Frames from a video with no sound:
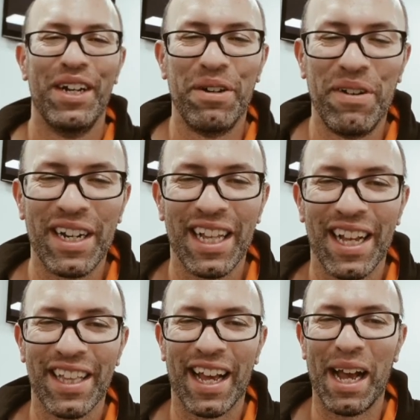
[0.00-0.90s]
Why you
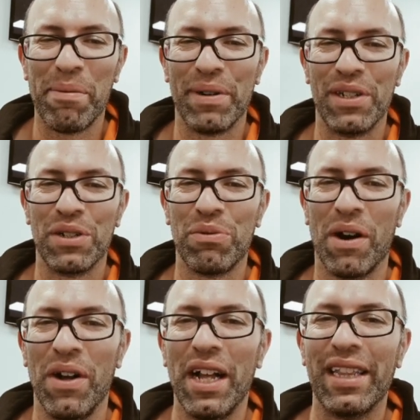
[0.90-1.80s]
let that happen as
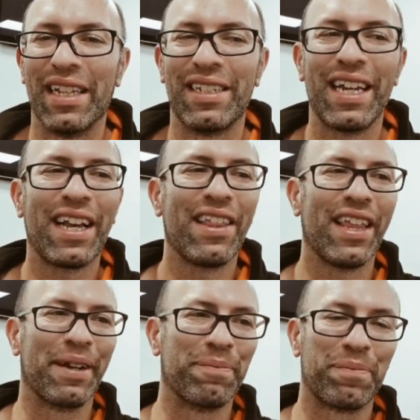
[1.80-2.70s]
well? Now, the second
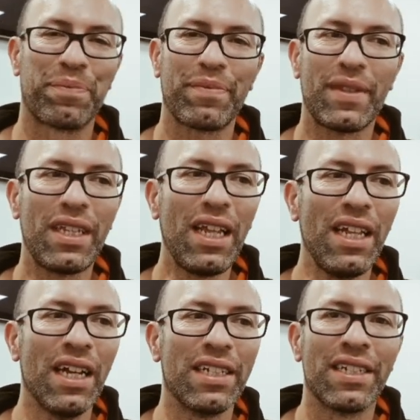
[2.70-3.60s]
thing,
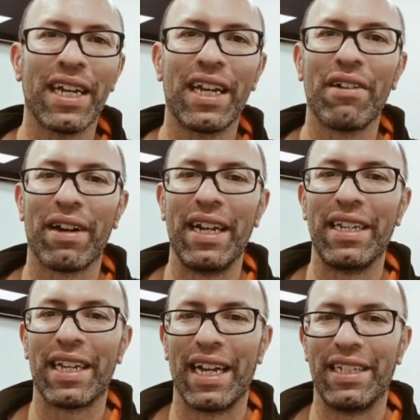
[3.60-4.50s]
the second great
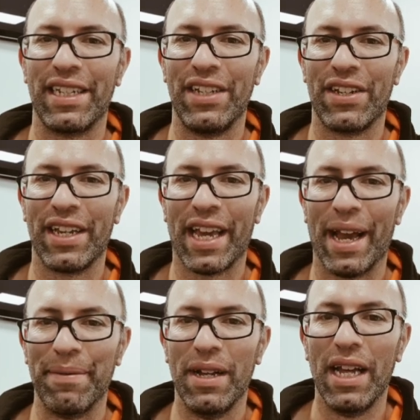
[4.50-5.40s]
indicator that you can
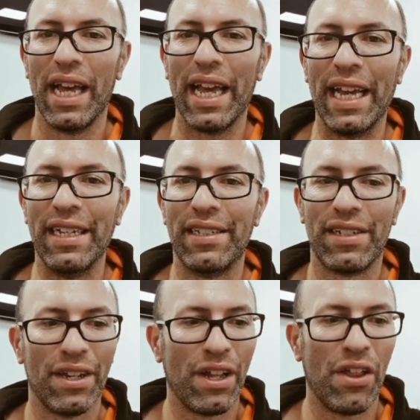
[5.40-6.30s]
get is
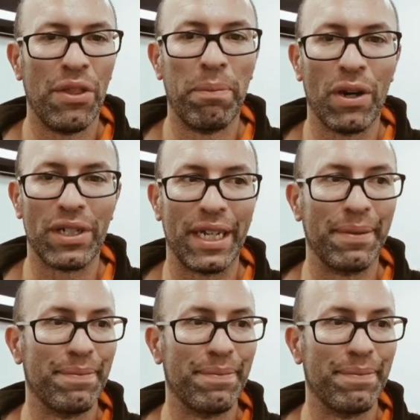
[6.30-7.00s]
the body.